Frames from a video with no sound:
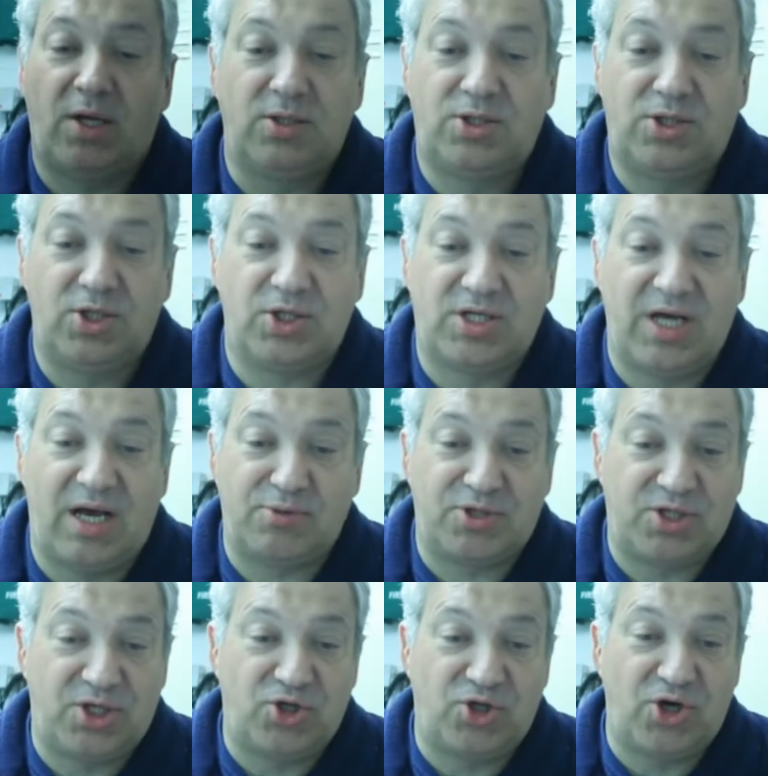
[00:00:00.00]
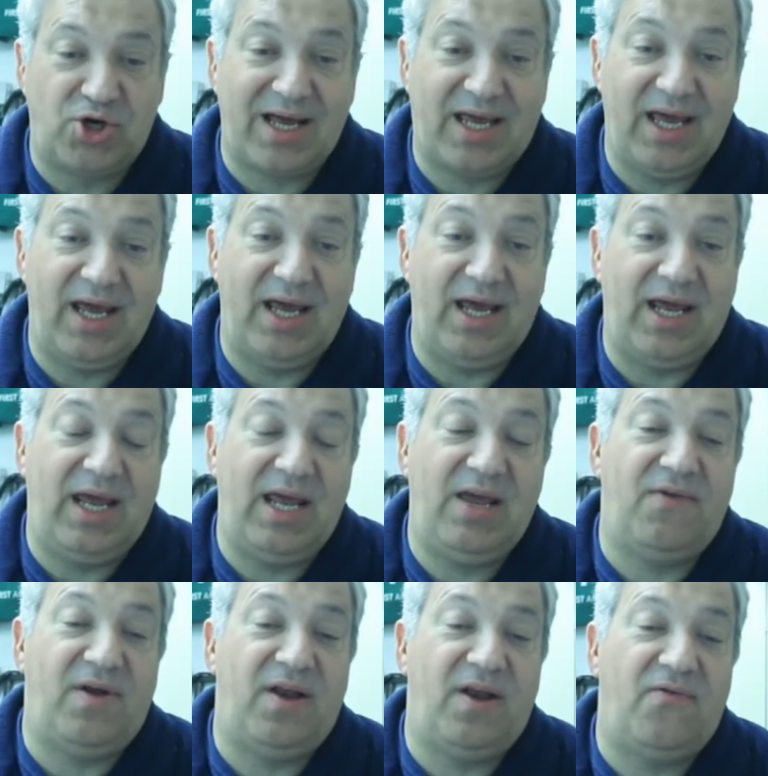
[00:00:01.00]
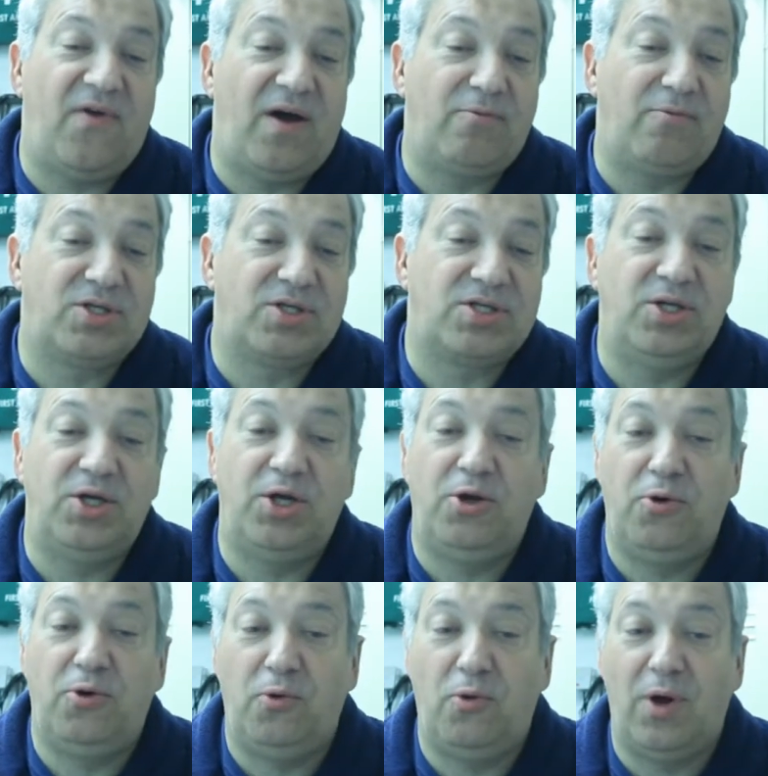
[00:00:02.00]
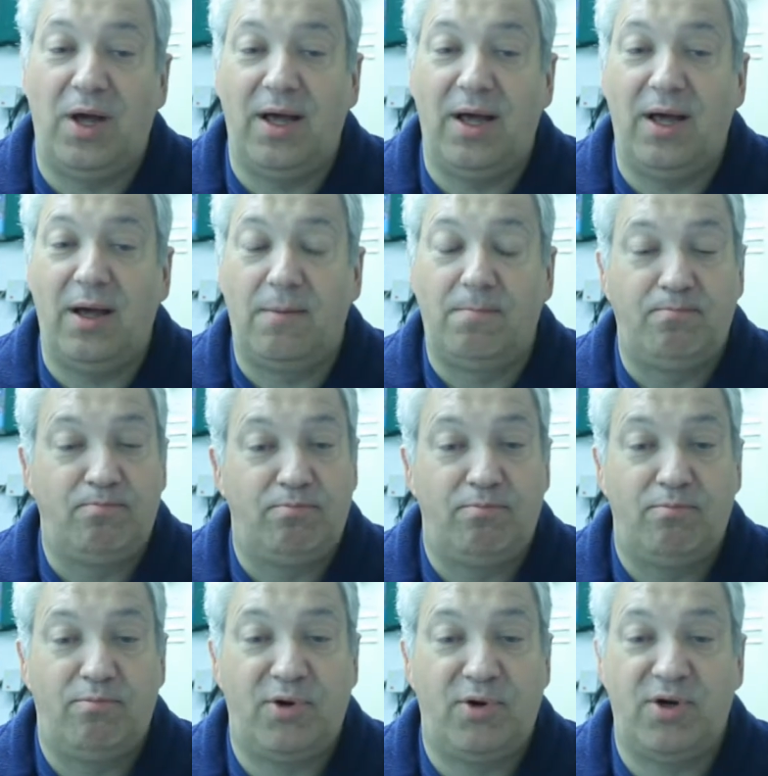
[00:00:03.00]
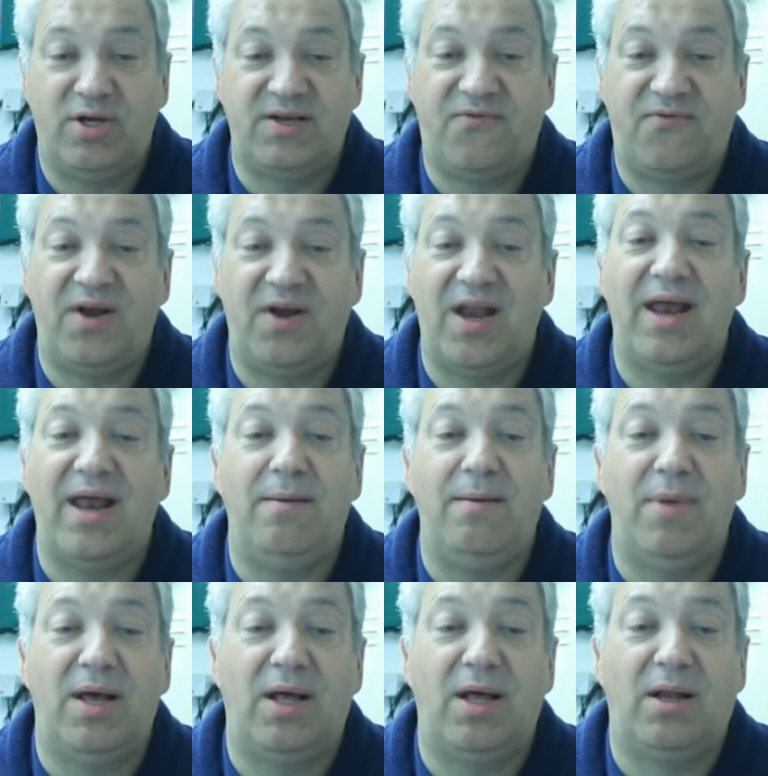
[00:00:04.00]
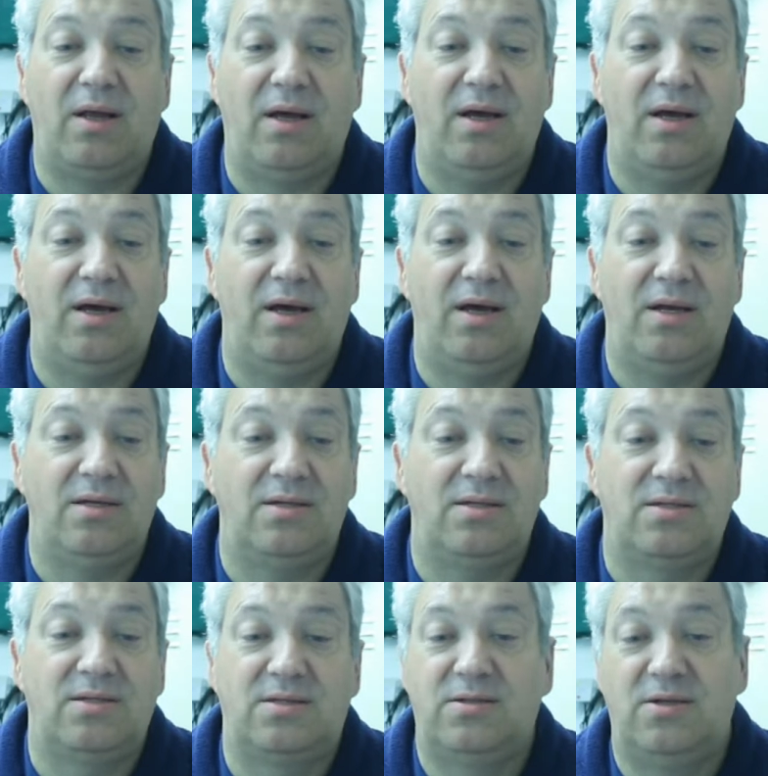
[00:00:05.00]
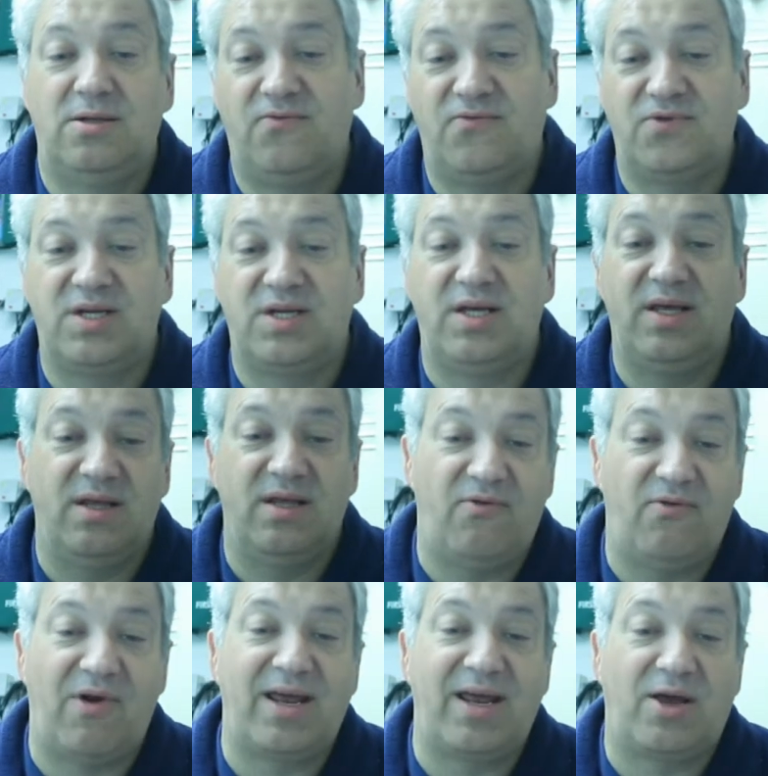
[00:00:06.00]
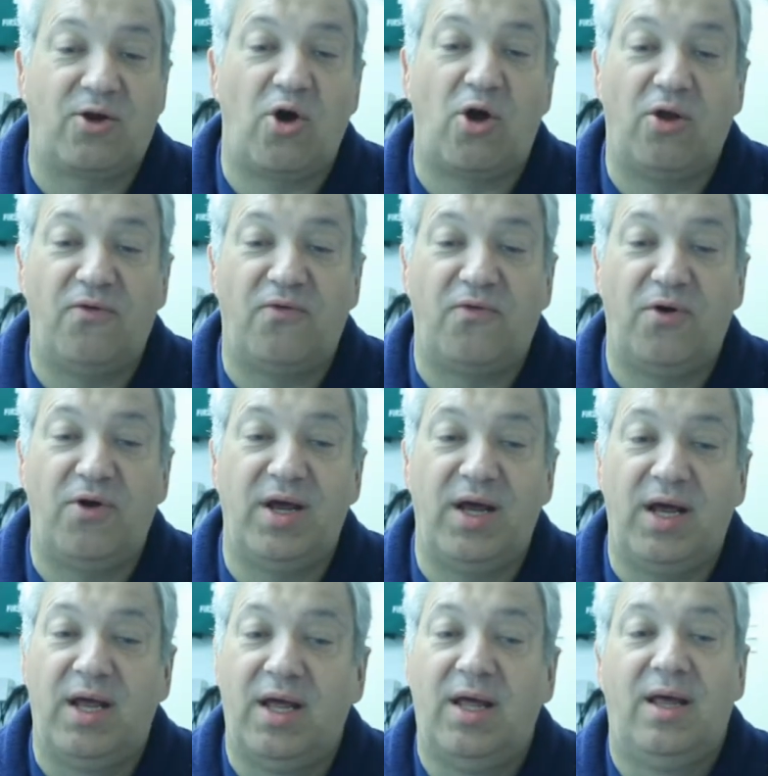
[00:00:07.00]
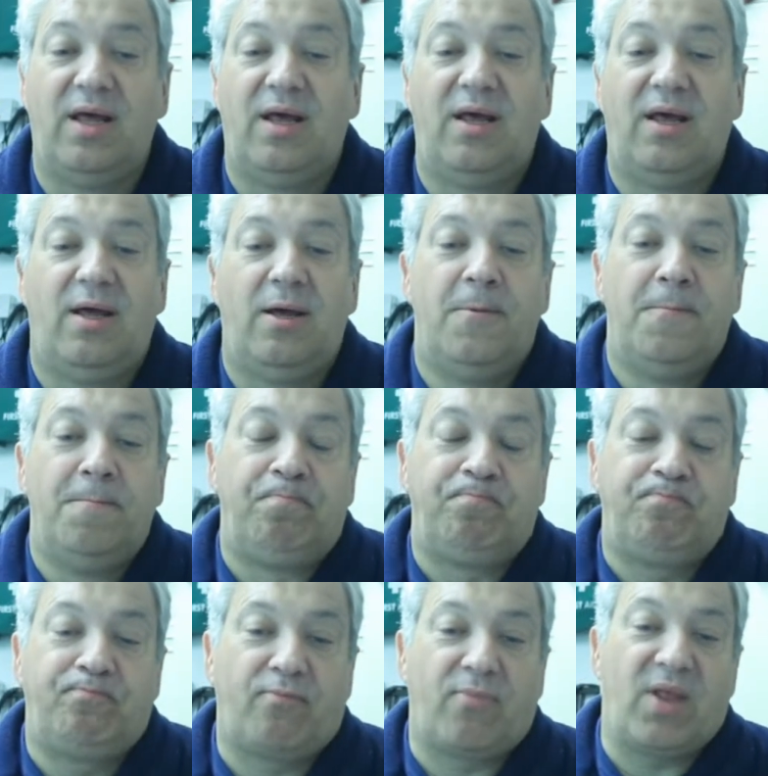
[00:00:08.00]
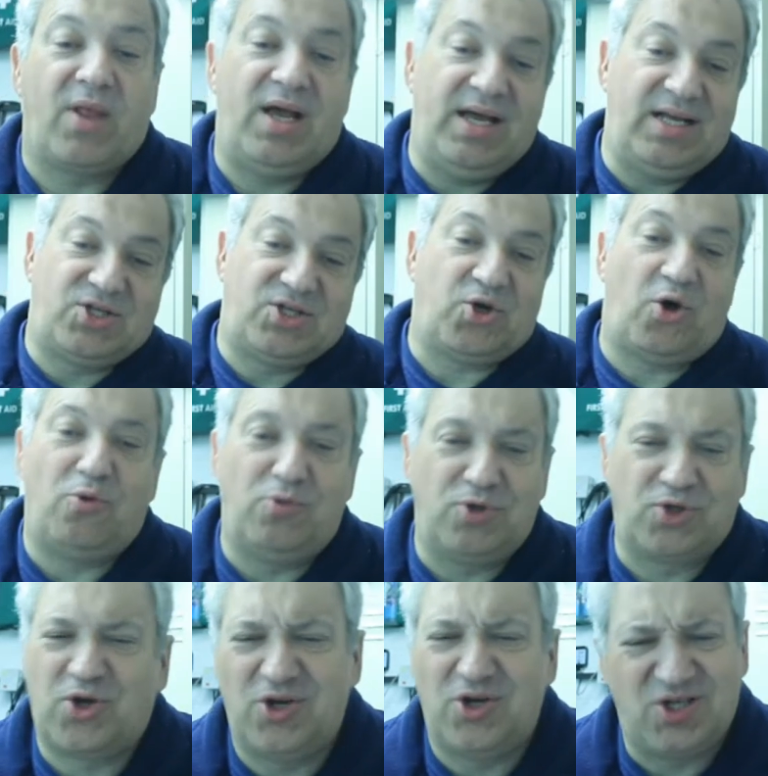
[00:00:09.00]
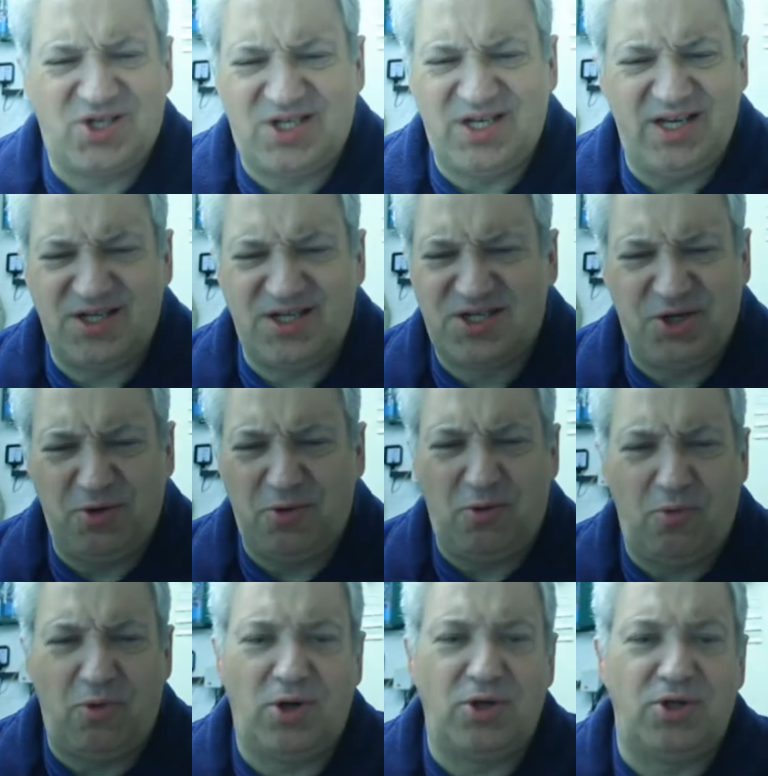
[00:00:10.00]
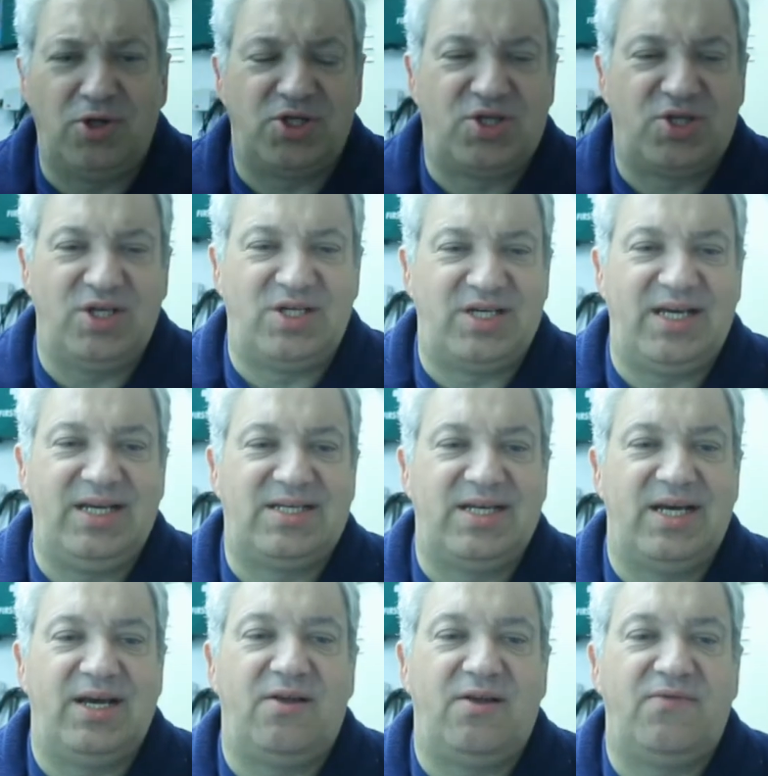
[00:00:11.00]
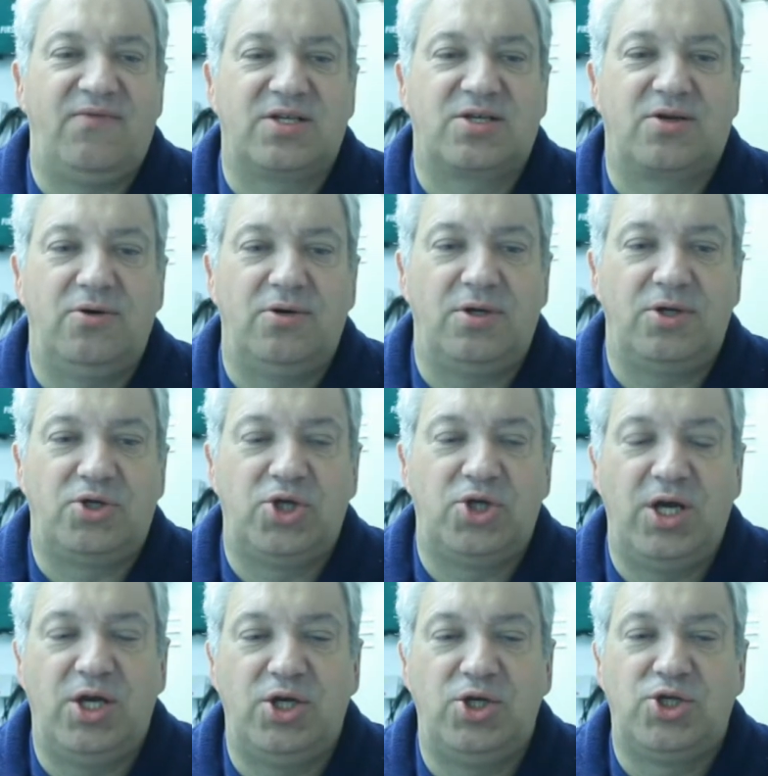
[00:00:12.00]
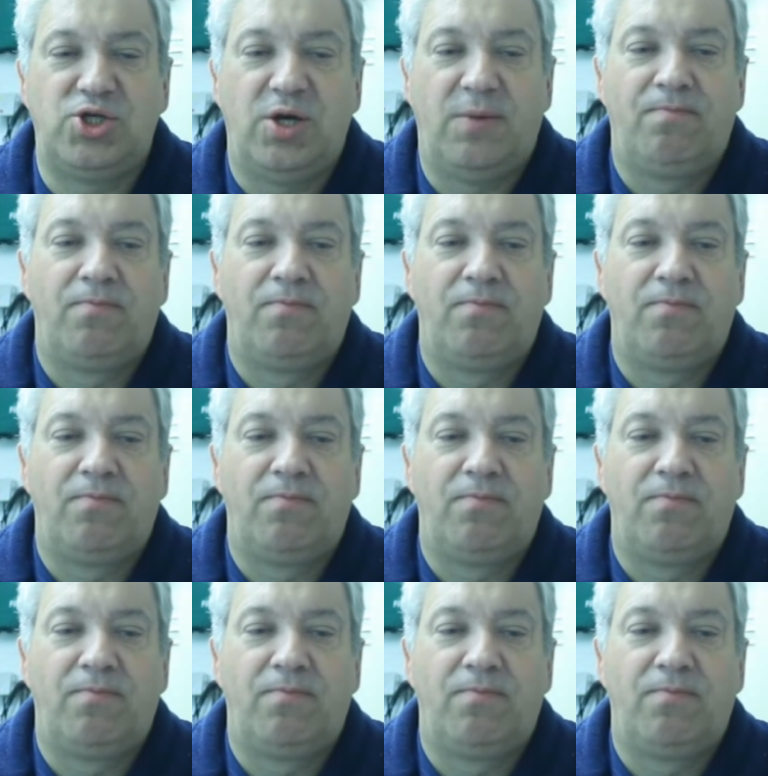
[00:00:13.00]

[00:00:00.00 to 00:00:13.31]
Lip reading: Just helps to track it. Even if I was to put a different end mill and obviously the right collet for it, it's always going to stay as tool 1, just the detail of it's going to change.